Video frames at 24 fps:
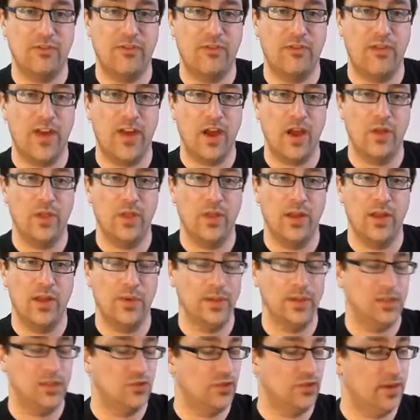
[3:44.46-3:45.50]
fret on the low E
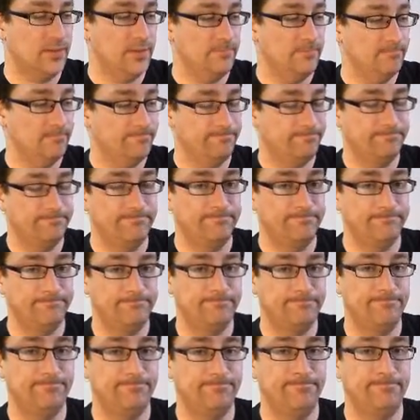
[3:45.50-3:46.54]
string,
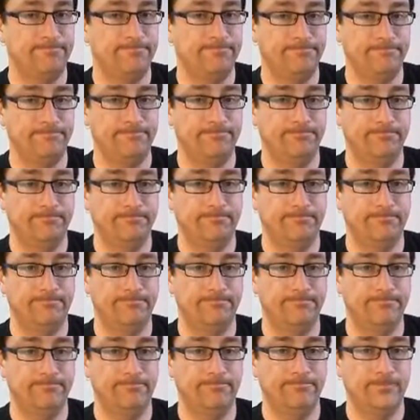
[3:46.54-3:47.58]
and
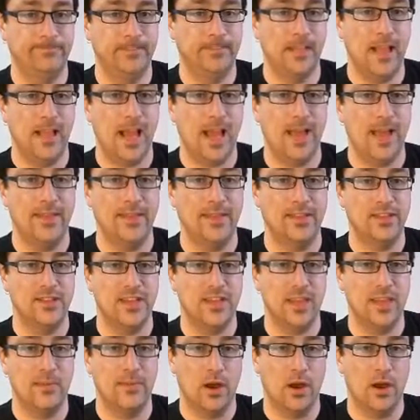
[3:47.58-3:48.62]
then to the E
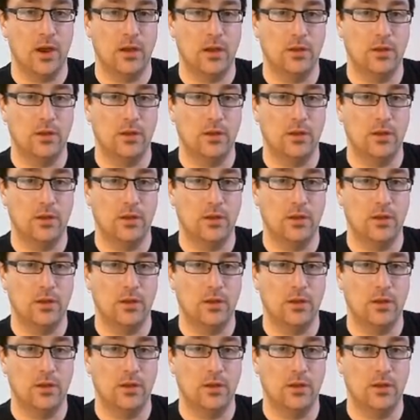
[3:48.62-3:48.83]
minor,